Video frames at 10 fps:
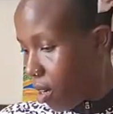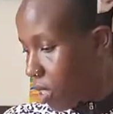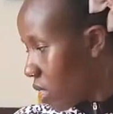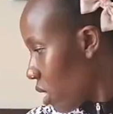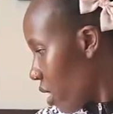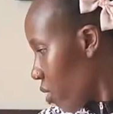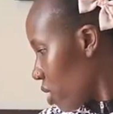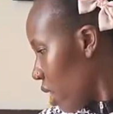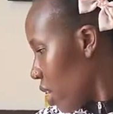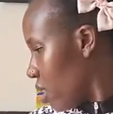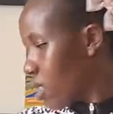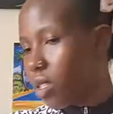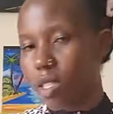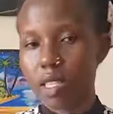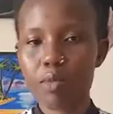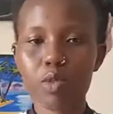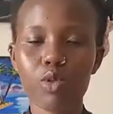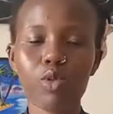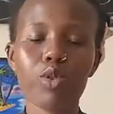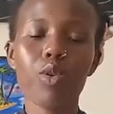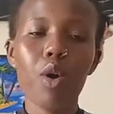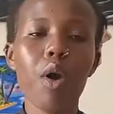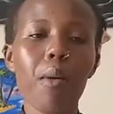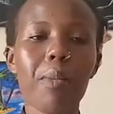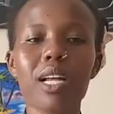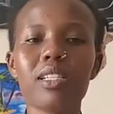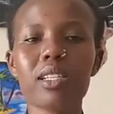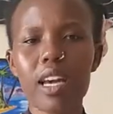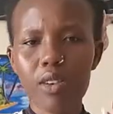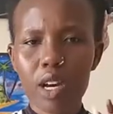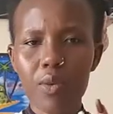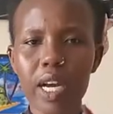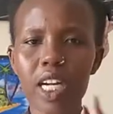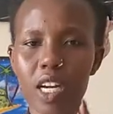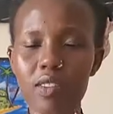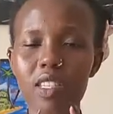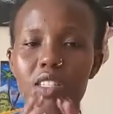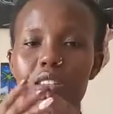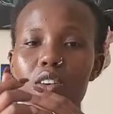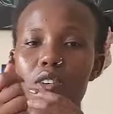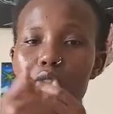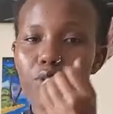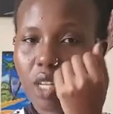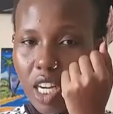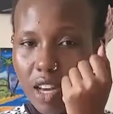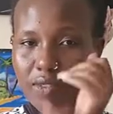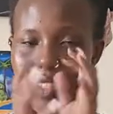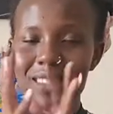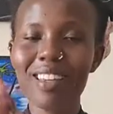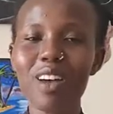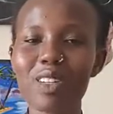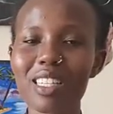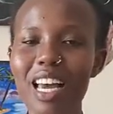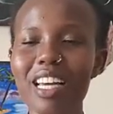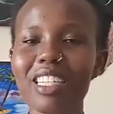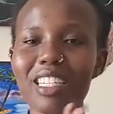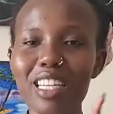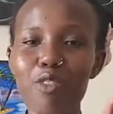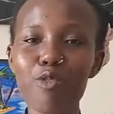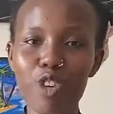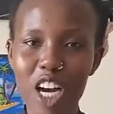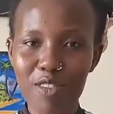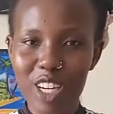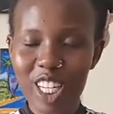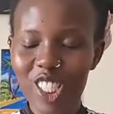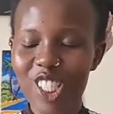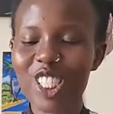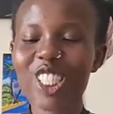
Actually, I thought I had some to show you. But yeah, you can wear gloves. There's full gloves. As I'd written, full coverage.